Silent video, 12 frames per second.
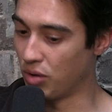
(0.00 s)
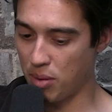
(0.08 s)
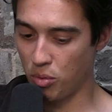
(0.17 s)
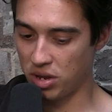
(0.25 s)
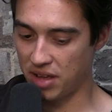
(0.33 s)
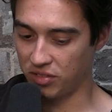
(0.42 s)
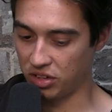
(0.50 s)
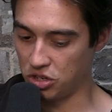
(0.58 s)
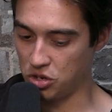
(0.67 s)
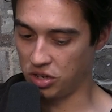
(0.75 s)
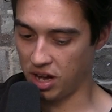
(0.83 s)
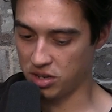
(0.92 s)
round one, they've got the
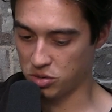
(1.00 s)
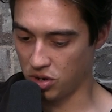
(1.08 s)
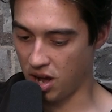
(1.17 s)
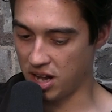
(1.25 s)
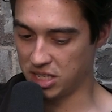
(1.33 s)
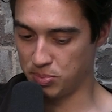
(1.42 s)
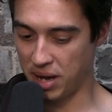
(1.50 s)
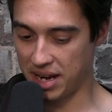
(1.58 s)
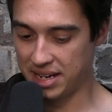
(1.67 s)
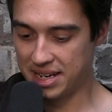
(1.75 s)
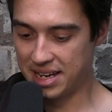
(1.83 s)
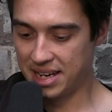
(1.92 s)
Newcastle Knights.
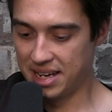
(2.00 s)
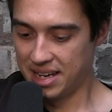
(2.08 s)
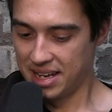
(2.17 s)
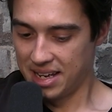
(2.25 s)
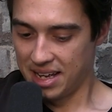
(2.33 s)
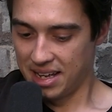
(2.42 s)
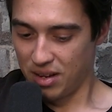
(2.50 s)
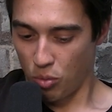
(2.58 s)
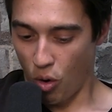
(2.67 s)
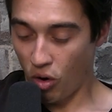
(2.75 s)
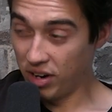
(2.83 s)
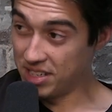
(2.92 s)
But
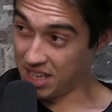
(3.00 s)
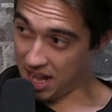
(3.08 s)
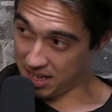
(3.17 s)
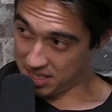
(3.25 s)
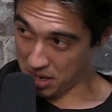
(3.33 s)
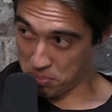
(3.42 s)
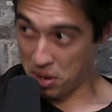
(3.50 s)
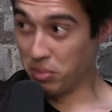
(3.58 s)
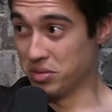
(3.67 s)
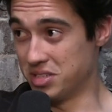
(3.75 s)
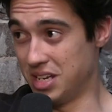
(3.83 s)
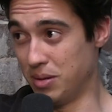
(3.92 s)
Warriors are some
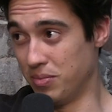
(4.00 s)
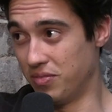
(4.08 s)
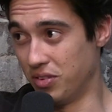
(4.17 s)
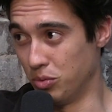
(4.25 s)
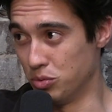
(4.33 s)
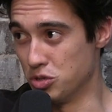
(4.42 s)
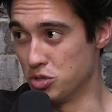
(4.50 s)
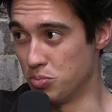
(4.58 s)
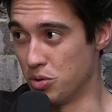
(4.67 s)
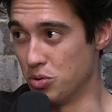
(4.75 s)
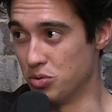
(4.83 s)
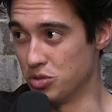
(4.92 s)
people's tip for the wooden
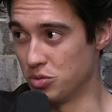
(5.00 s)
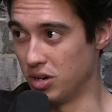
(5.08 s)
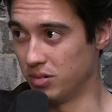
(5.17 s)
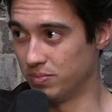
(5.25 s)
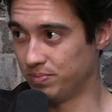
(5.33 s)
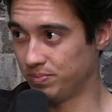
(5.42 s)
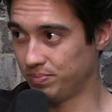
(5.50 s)
spoon as well.